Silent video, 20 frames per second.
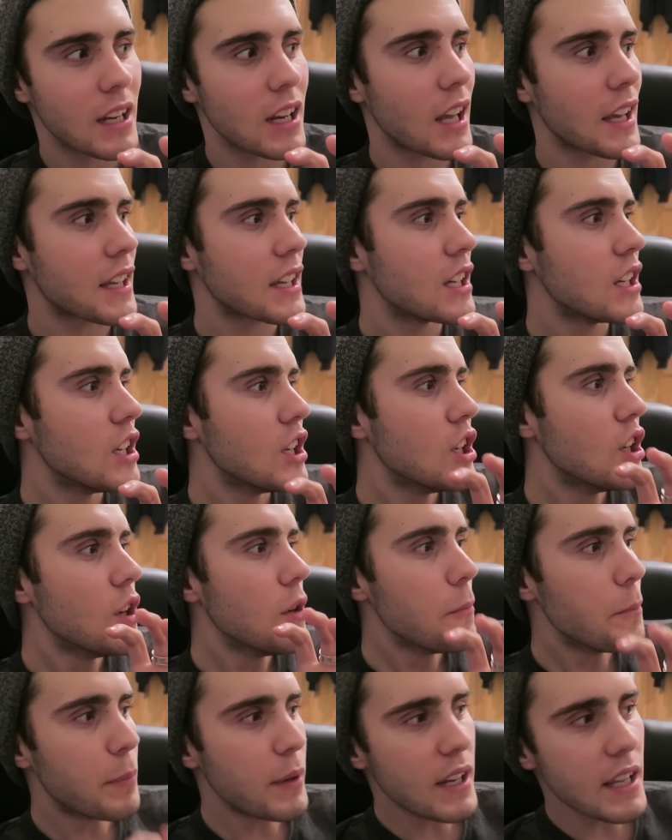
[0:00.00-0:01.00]
They're like,
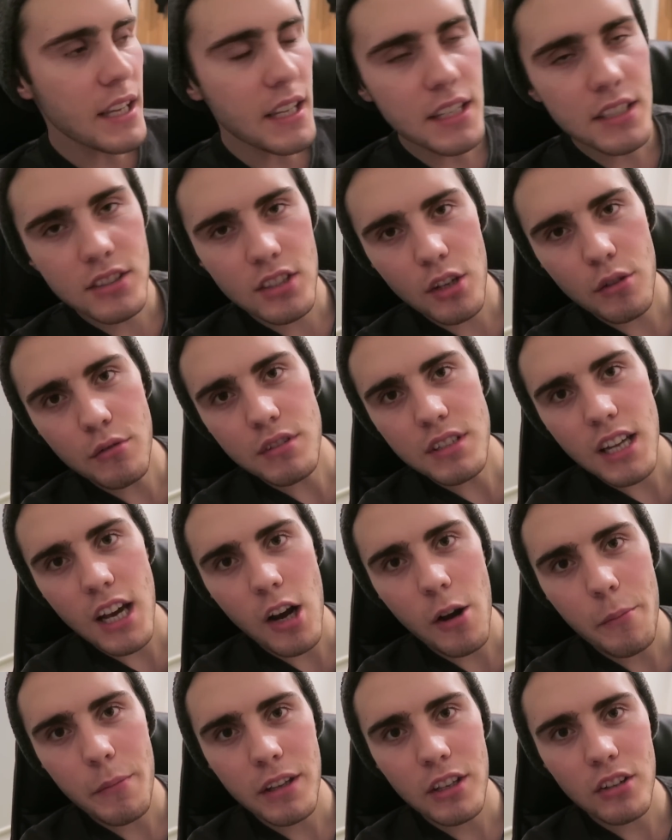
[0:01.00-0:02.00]
please don't
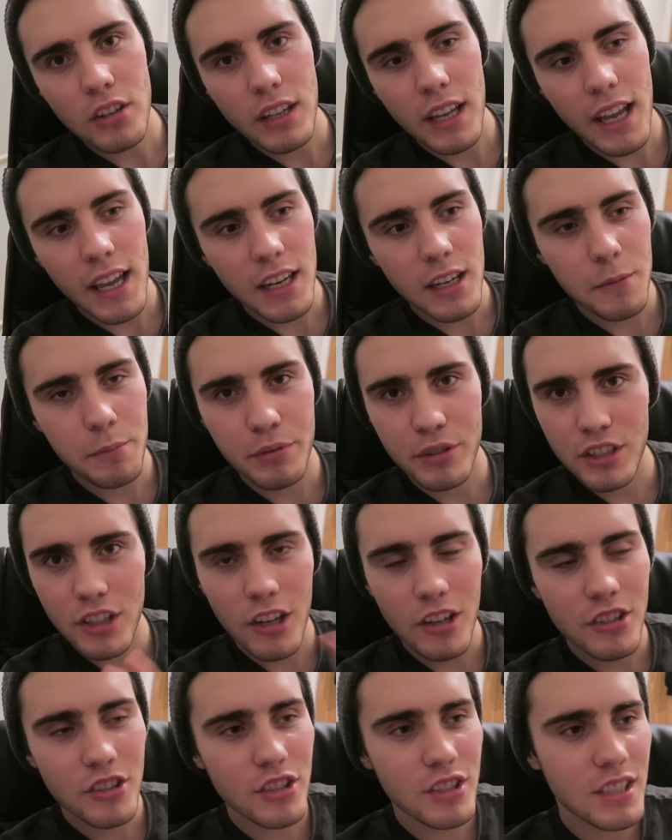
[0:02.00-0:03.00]
tell me you're getting a
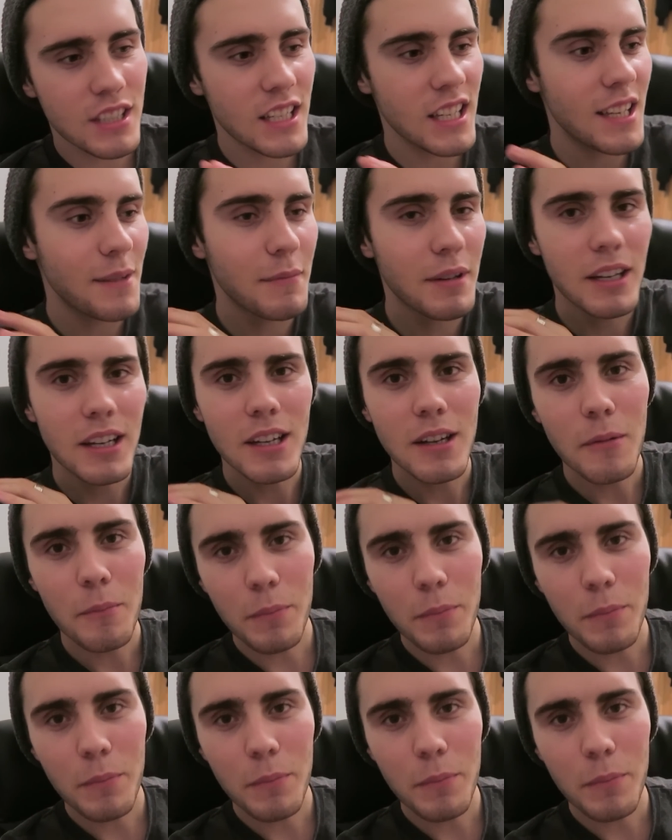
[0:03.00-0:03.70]
production team.